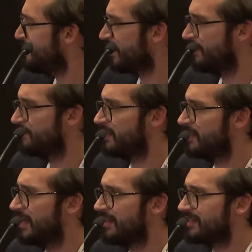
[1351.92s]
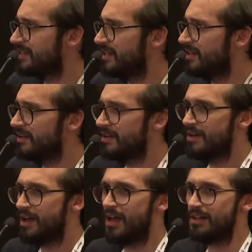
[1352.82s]
I think the LSE
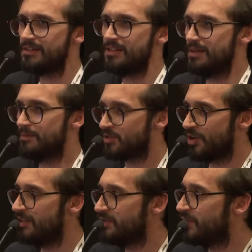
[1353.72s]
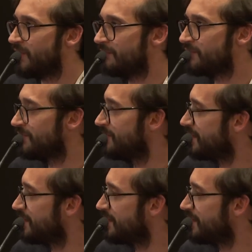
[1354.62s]
had a team trying to crowdsource a